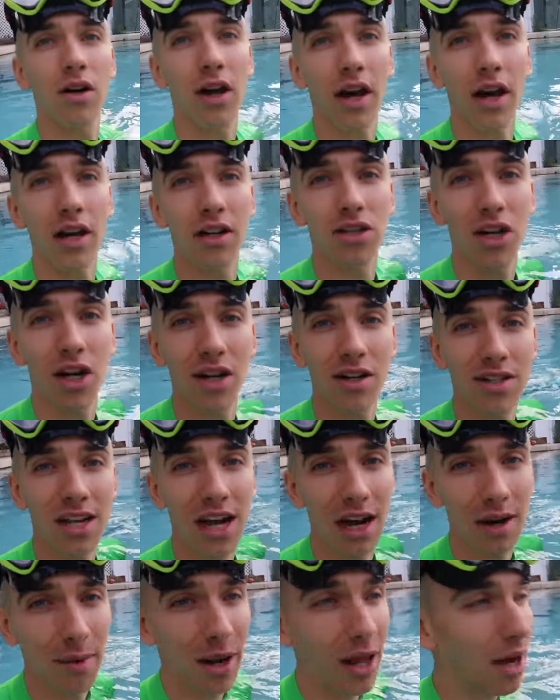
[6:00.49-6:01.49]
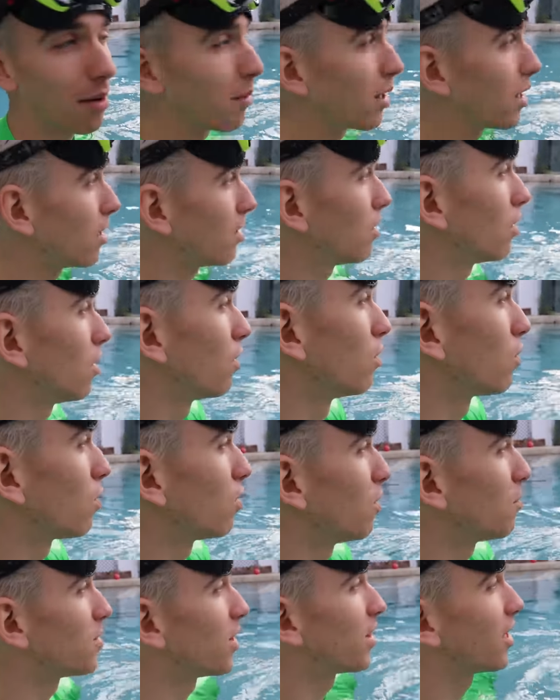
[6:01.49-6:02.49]
Okay, Sharers comment how many
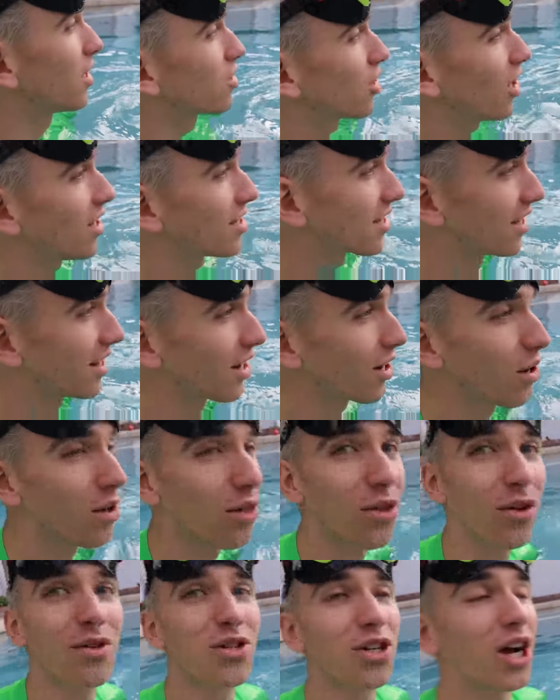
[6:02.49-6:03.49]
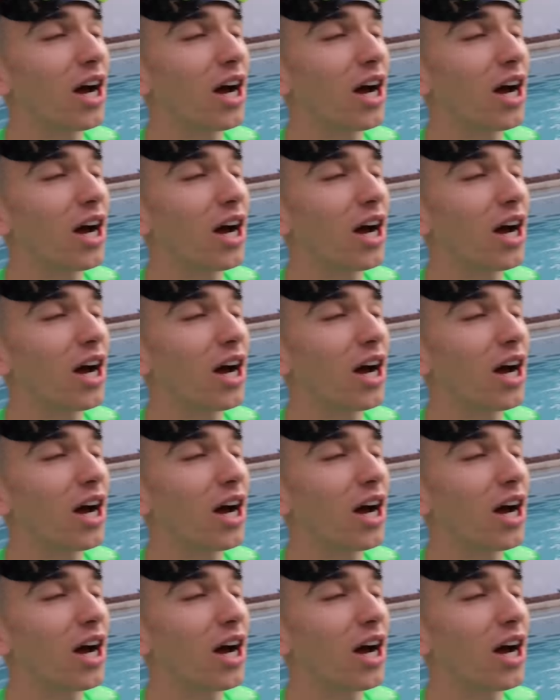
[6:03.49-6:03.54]
hula hoops you think John's gonna go through.